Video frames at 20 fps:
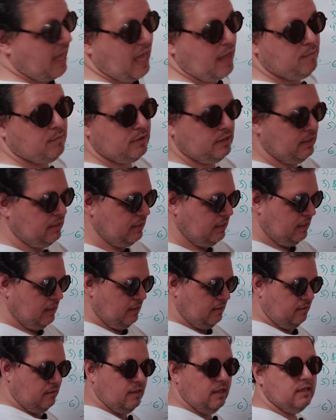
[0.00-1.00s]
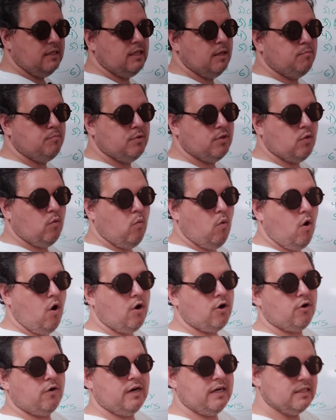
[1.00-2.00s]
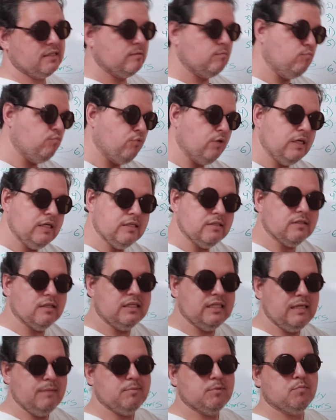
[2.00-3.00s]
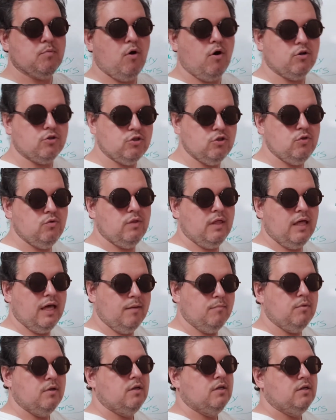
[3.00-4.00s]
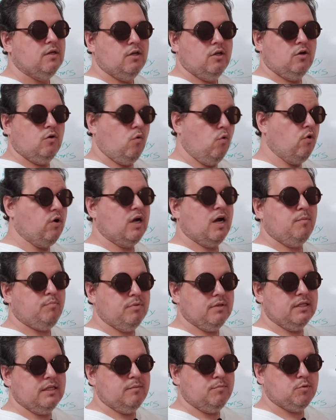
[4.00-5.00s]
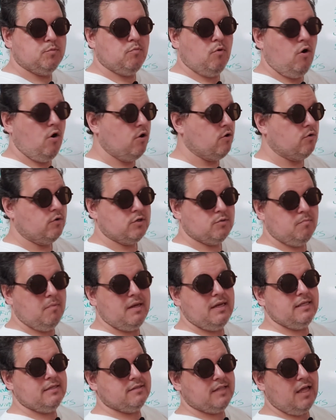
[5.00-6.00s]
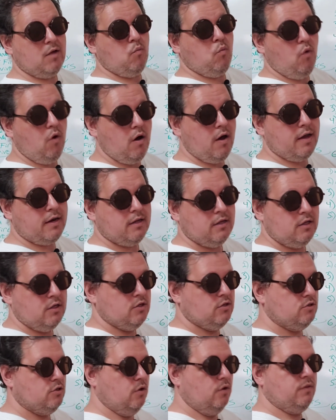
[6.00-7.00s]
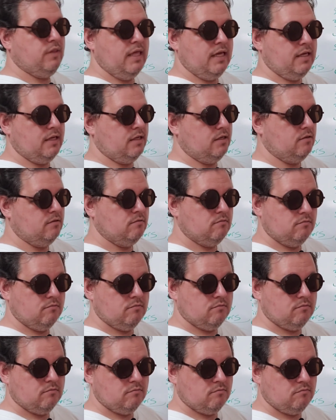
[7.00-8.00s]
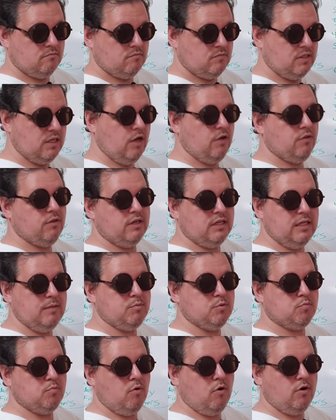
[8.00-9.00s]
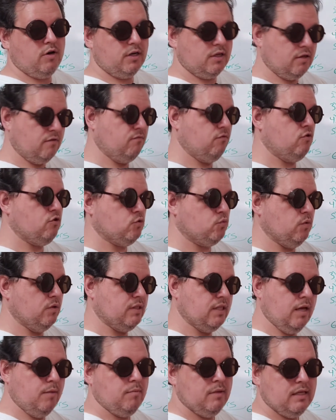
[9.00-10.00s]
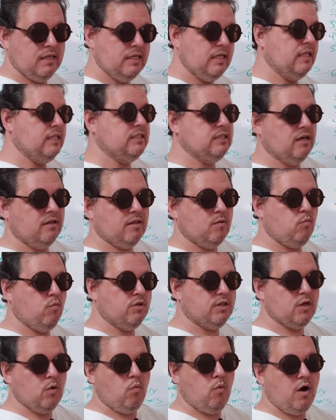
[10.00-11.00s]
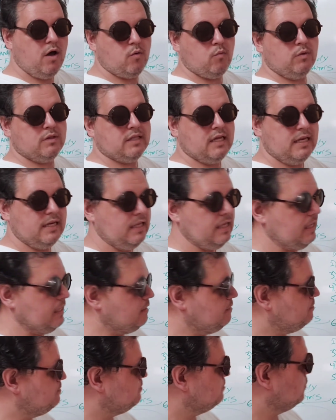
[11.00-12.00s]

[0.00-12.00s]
amulet they dip in the water and it brings a deep spawn to them, or a couple of deep spawn, or as many as they want, so that they can tell the deep spawn and converse with them and tell them what they want and what they need.